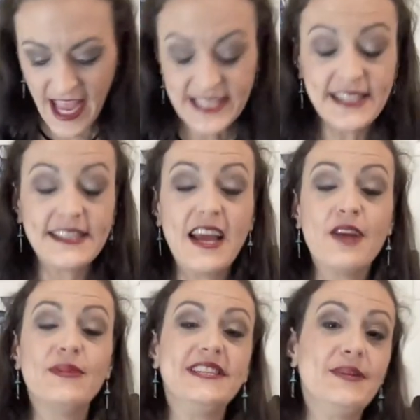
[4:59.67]
since I
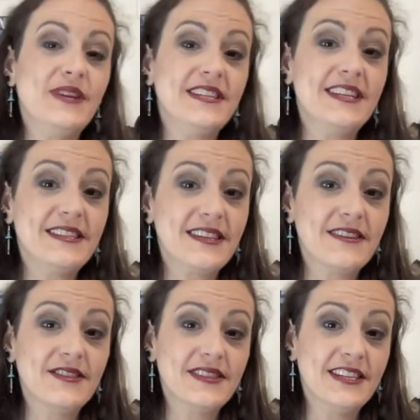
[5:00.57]
am a DBT
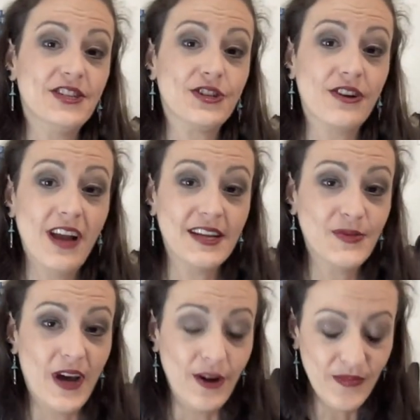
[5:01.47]
skills teacher as
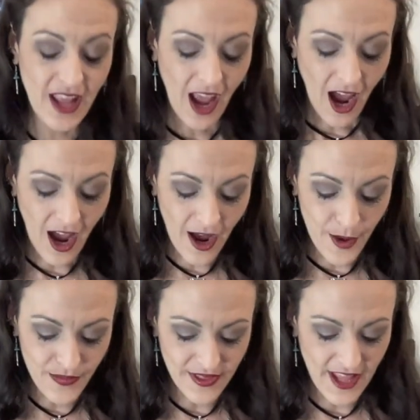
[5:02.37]
well,
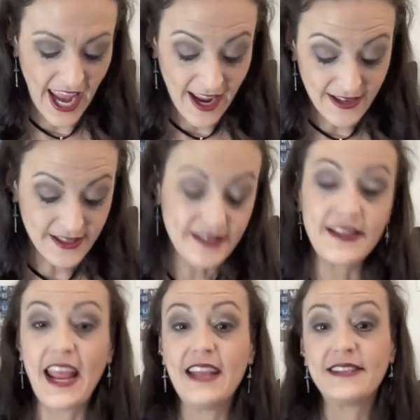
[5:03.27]
and a